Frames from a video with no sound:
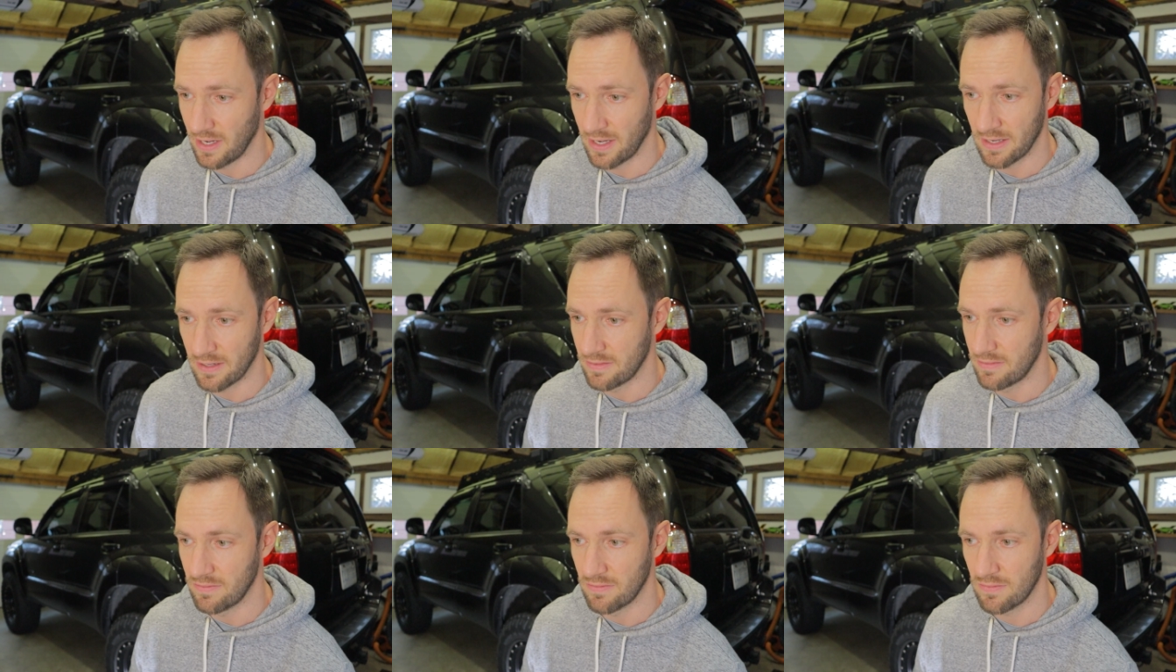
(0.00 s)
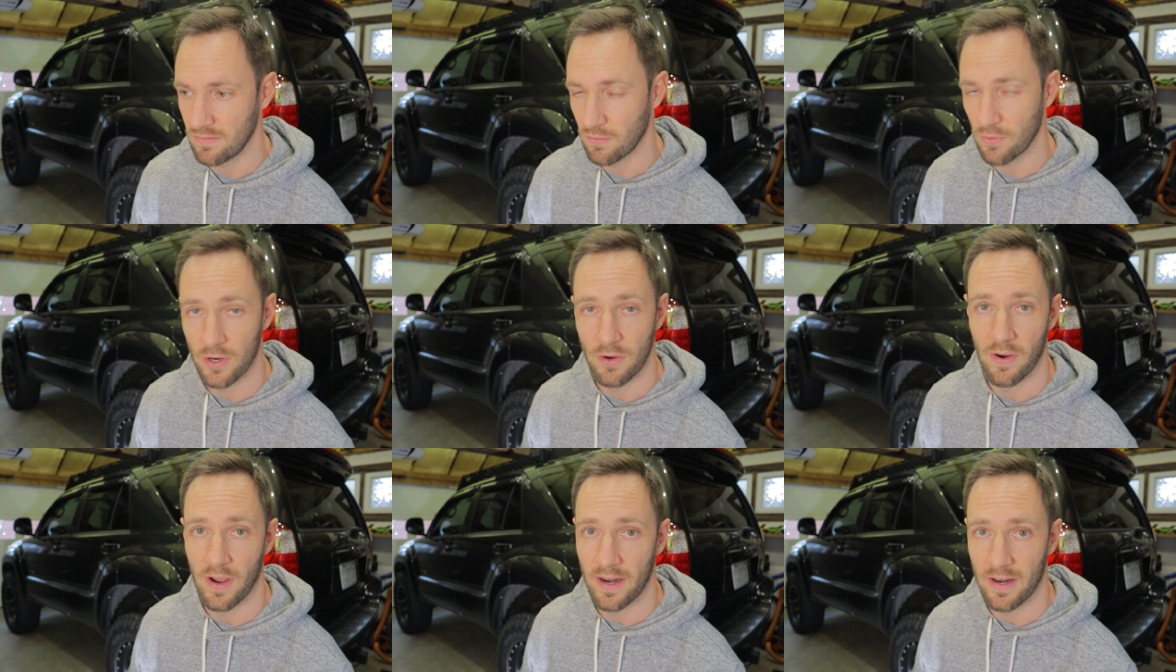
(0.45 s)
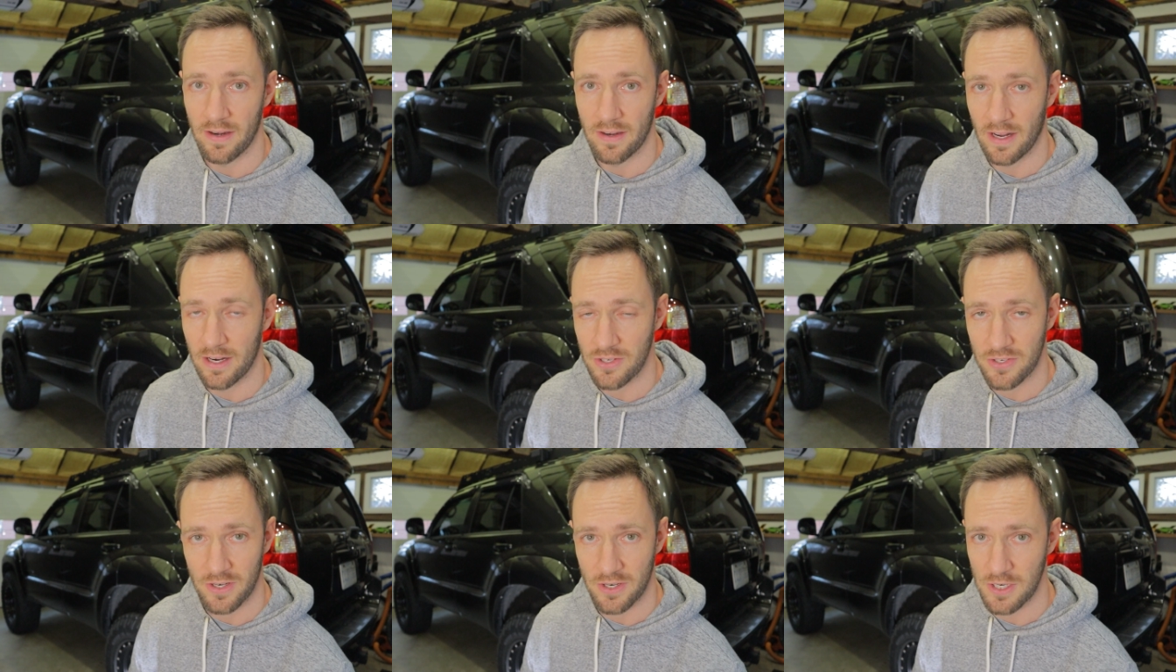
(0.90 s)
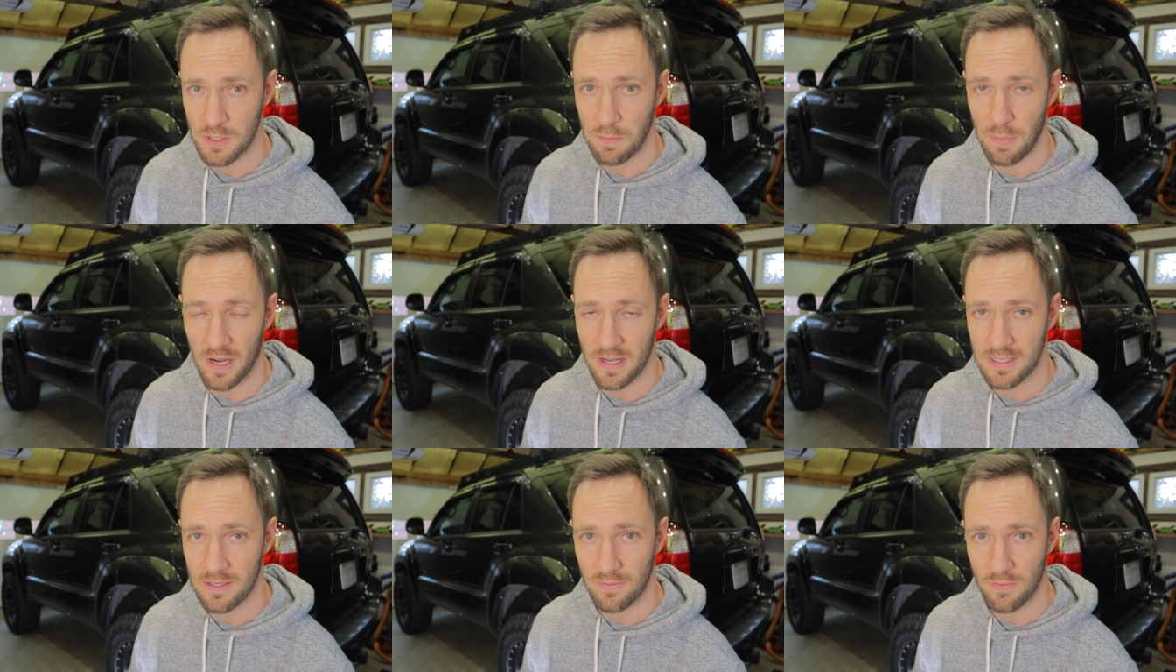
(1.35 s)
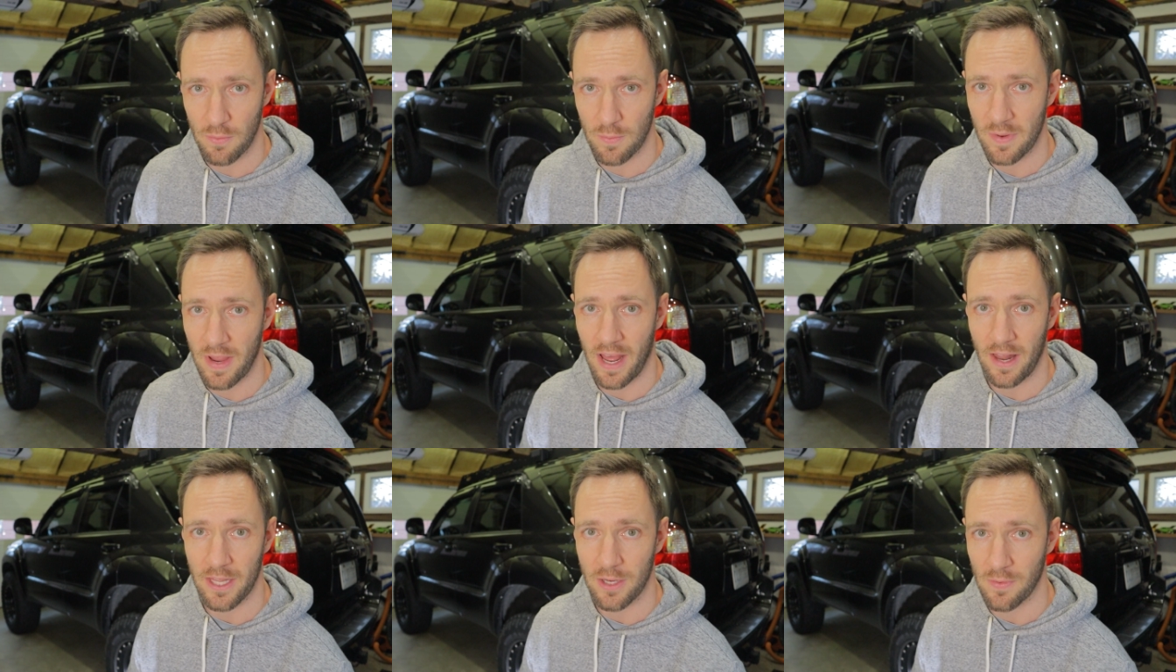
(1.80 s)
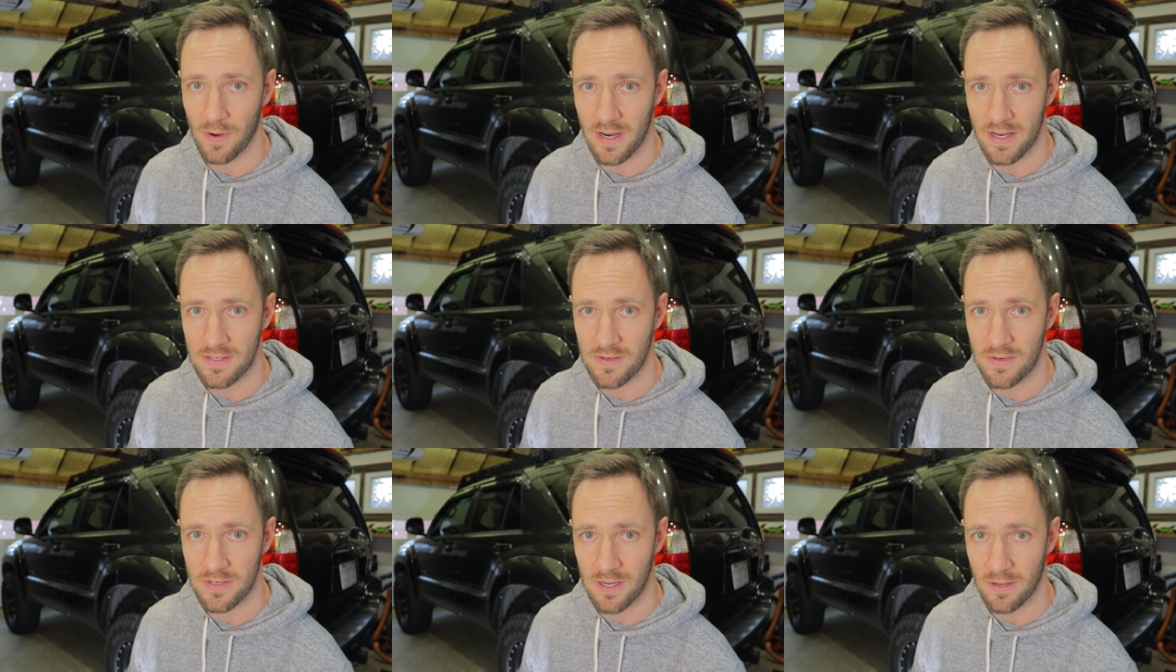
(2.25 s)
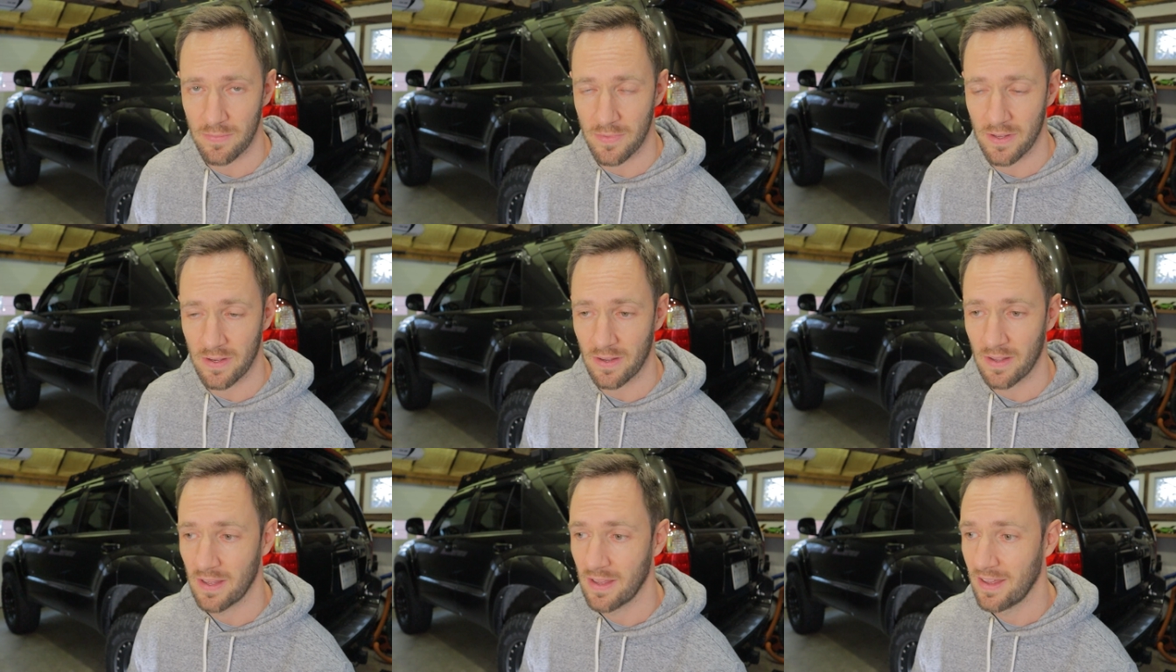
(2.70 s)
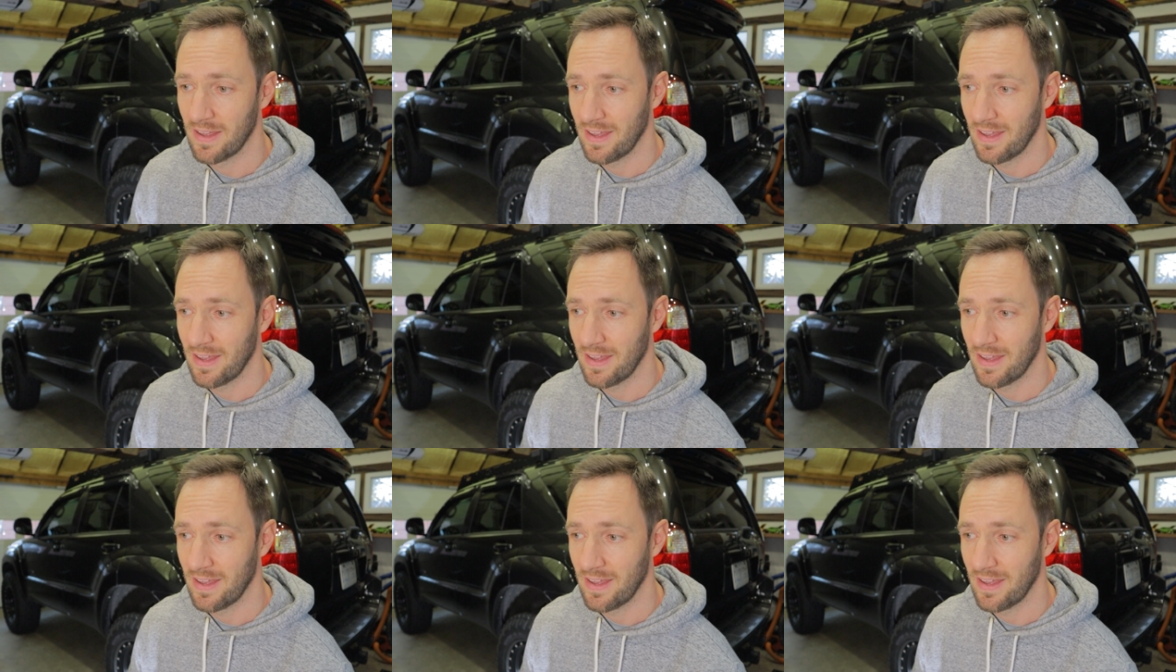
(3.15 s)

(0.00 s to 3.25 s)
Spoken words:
I regret it. I should have just bought some from Cali Raised or something,